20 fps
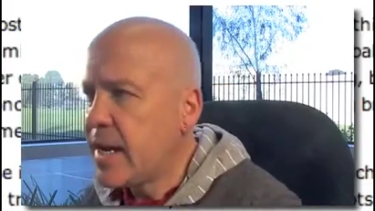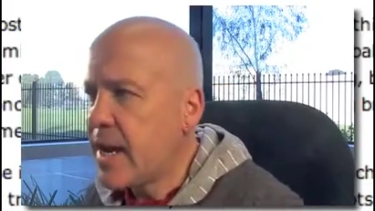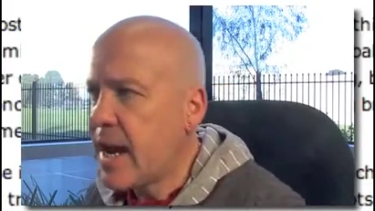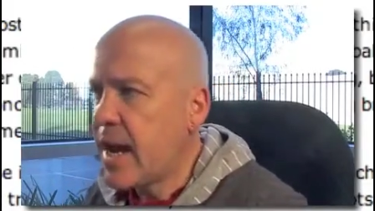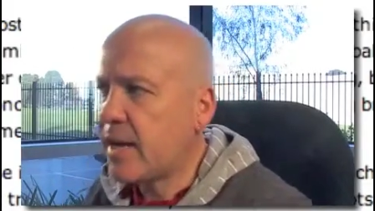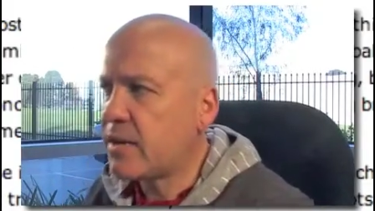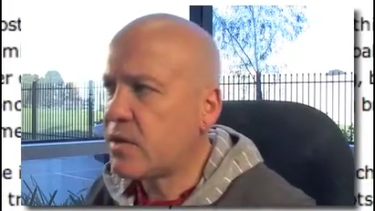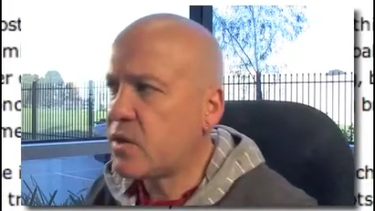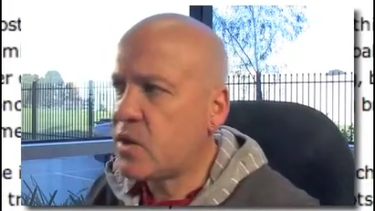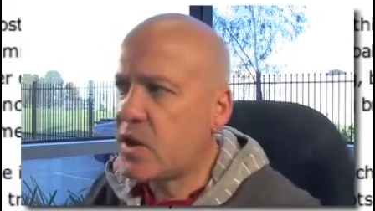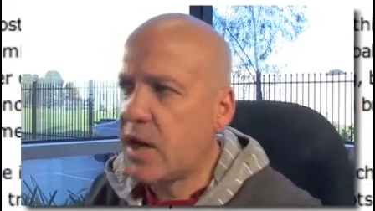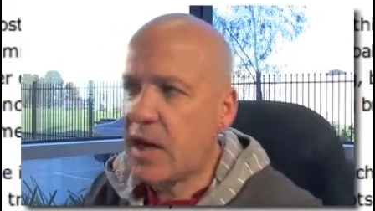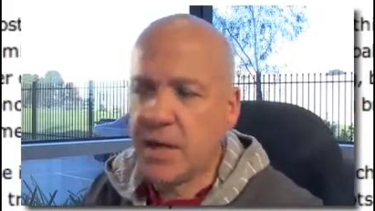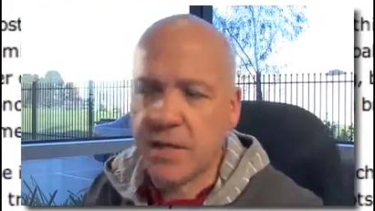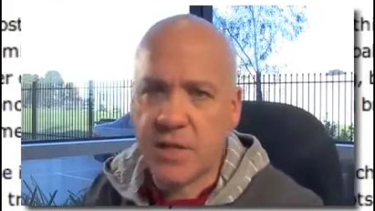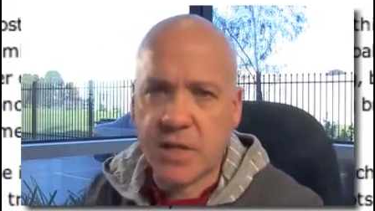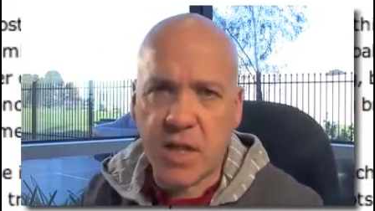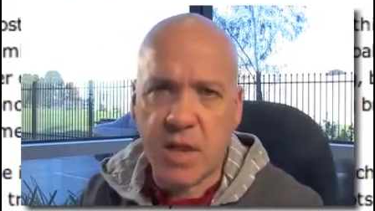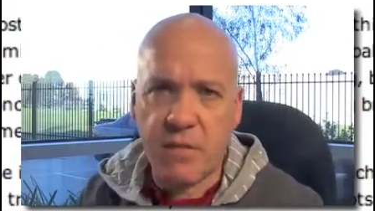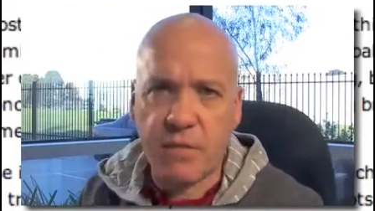Now,
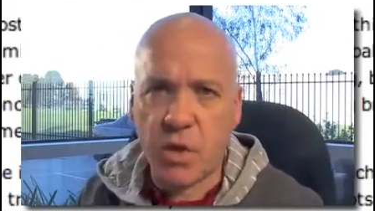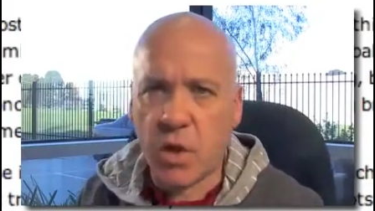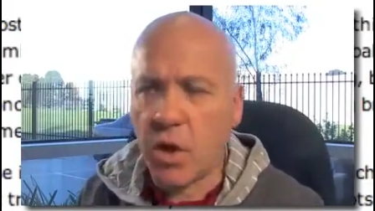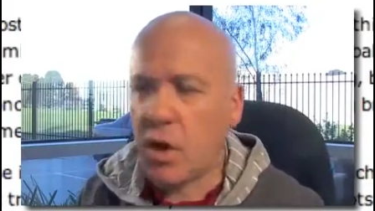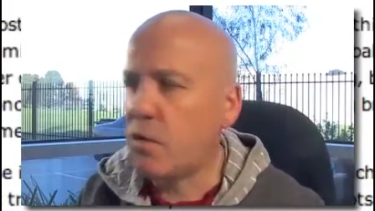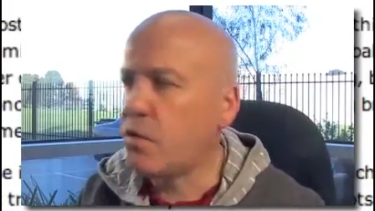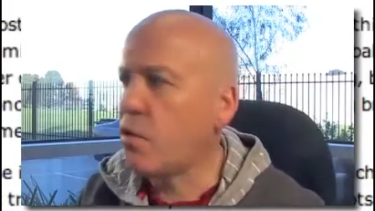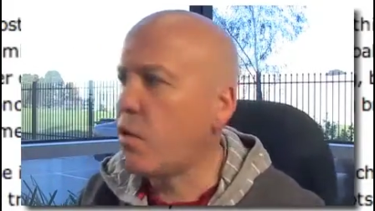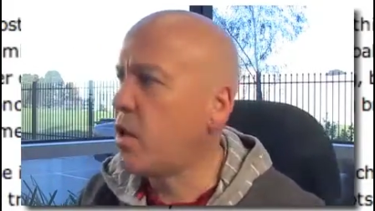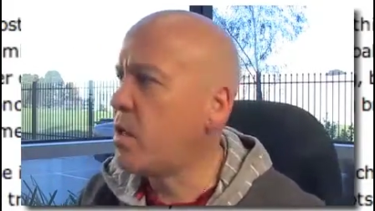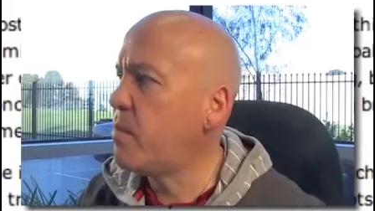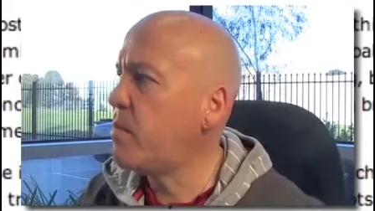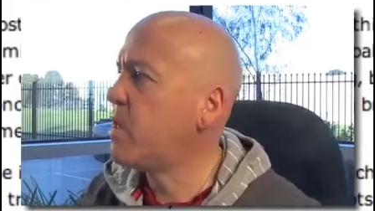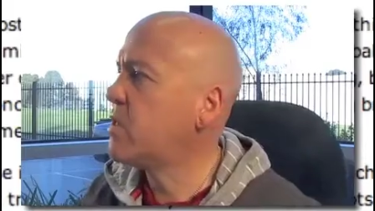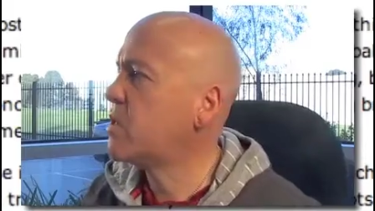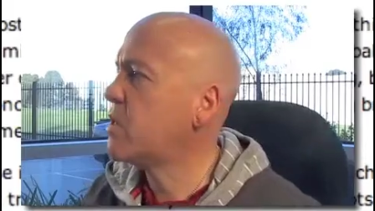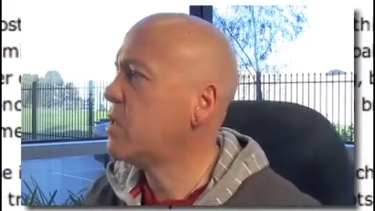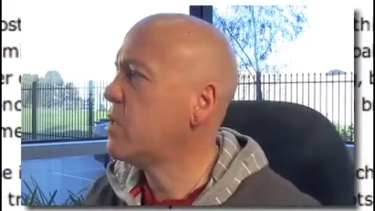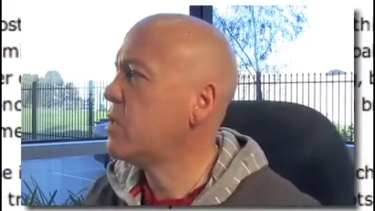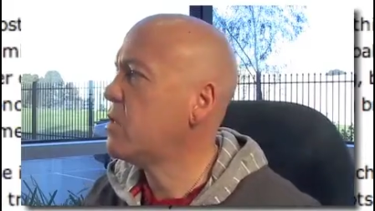Senator Stephen Conroy, the
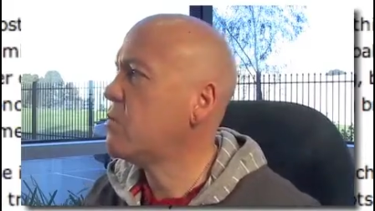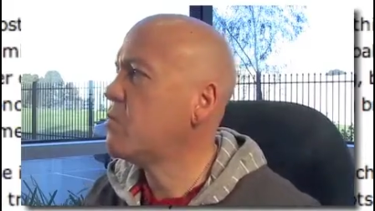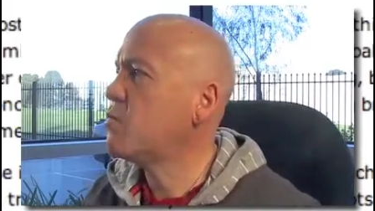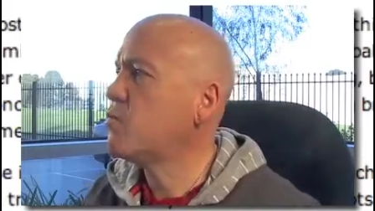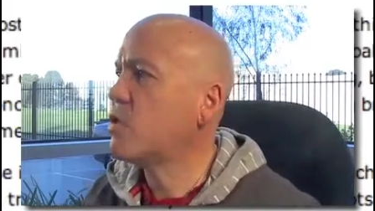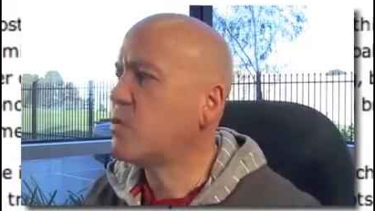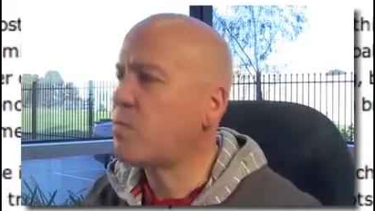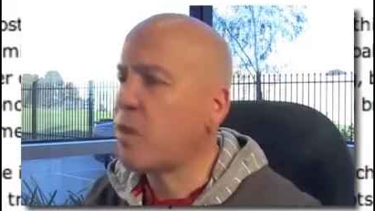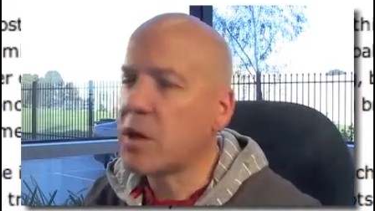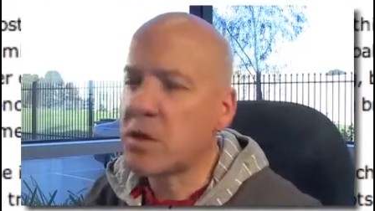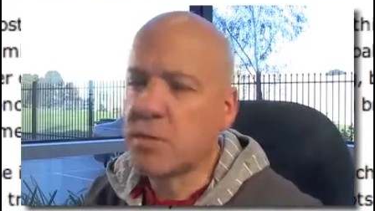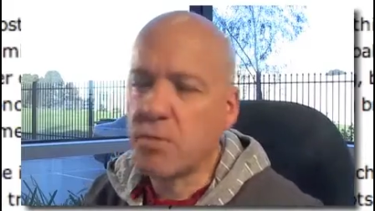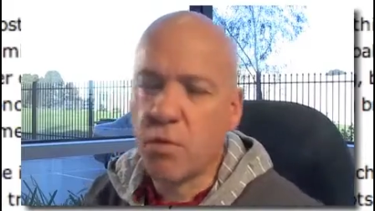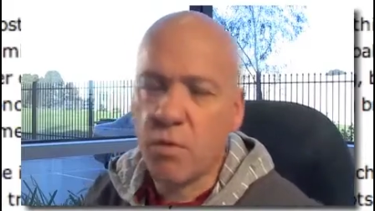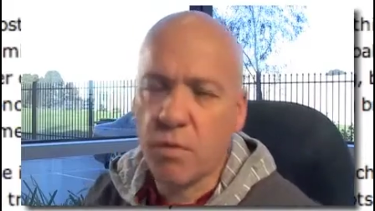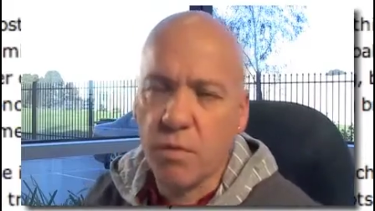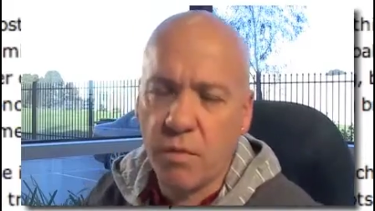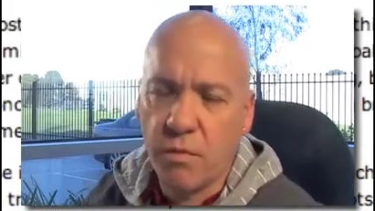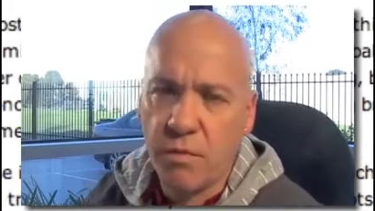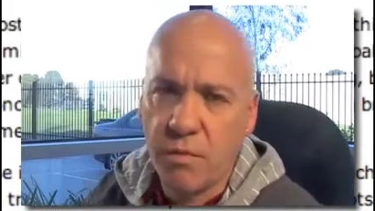minister
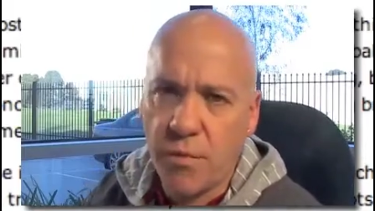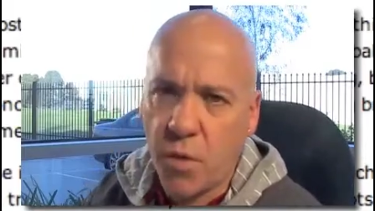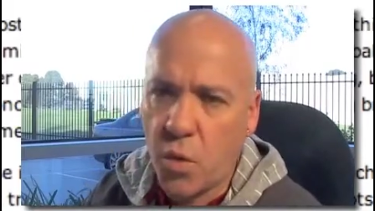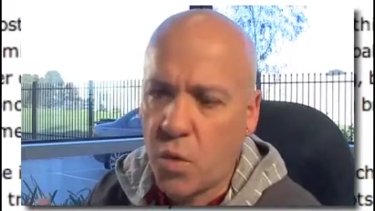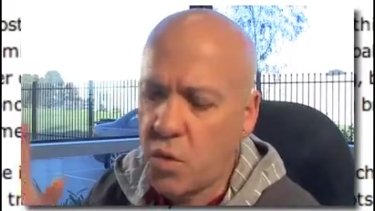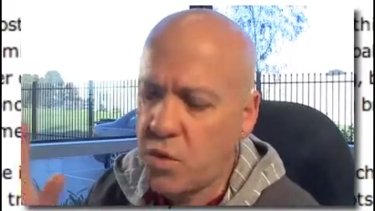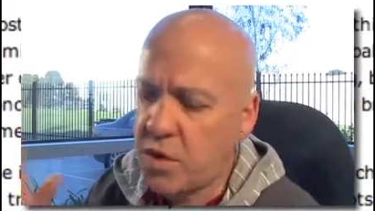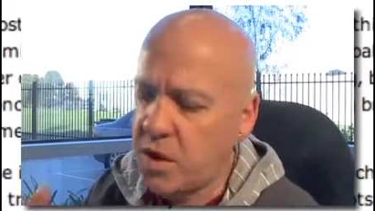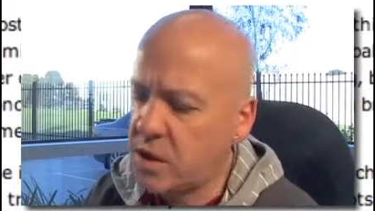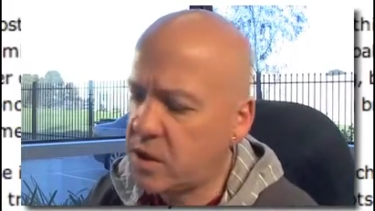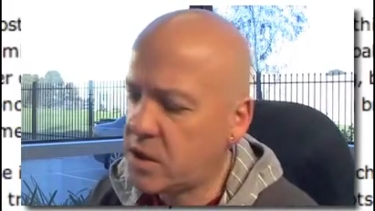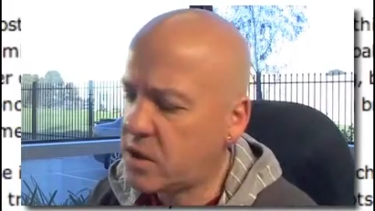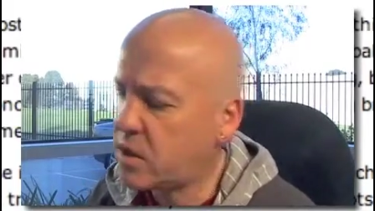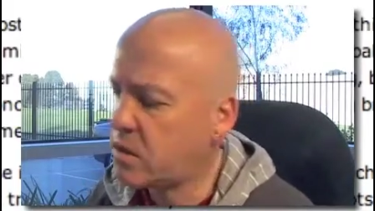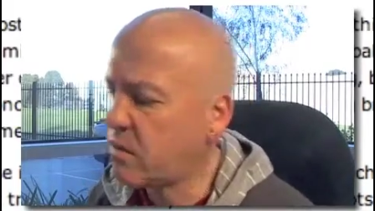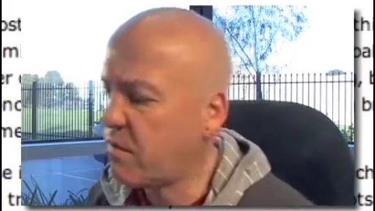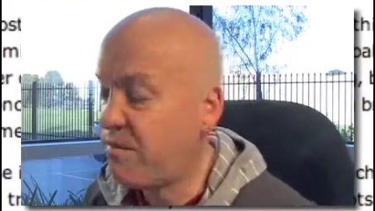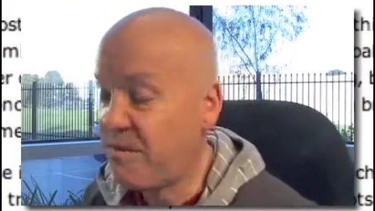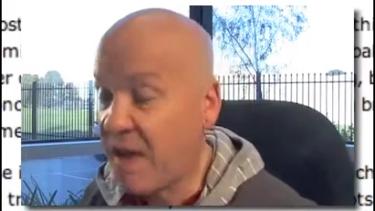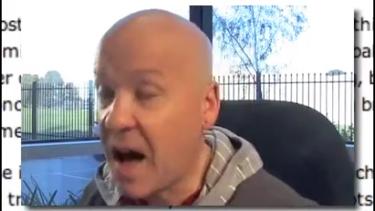responsible for
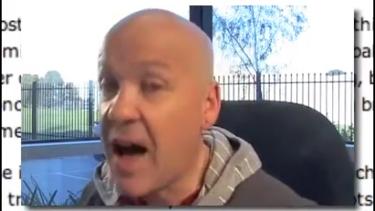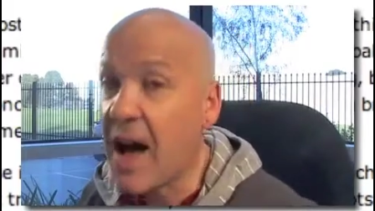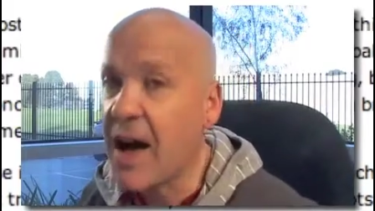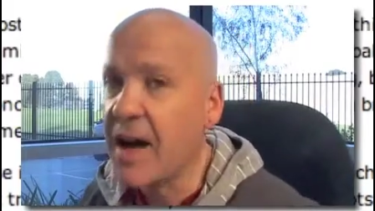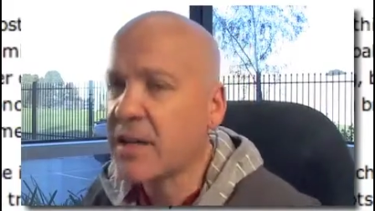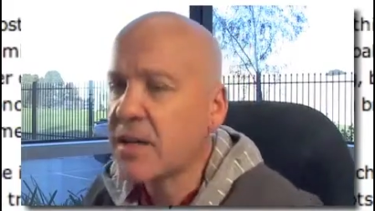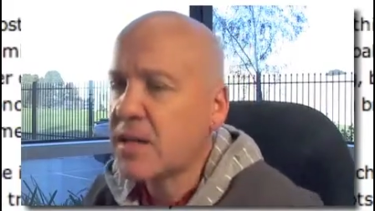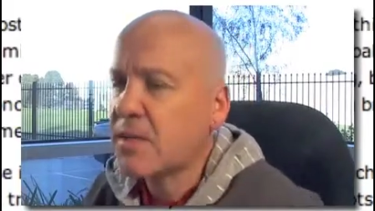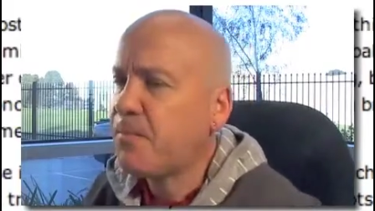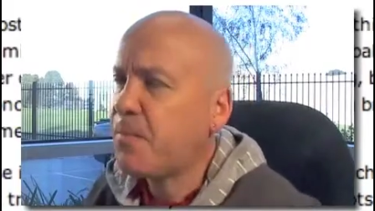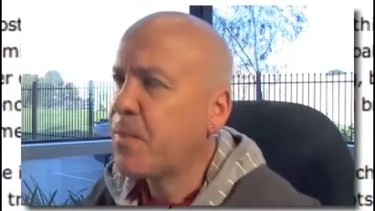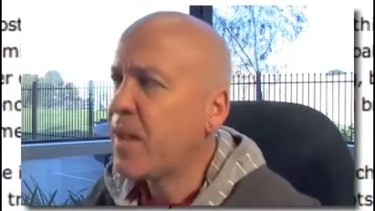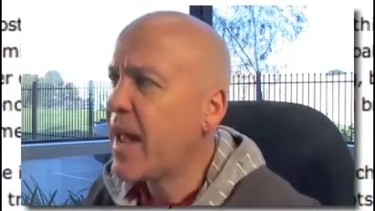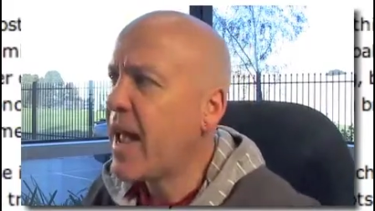this farce,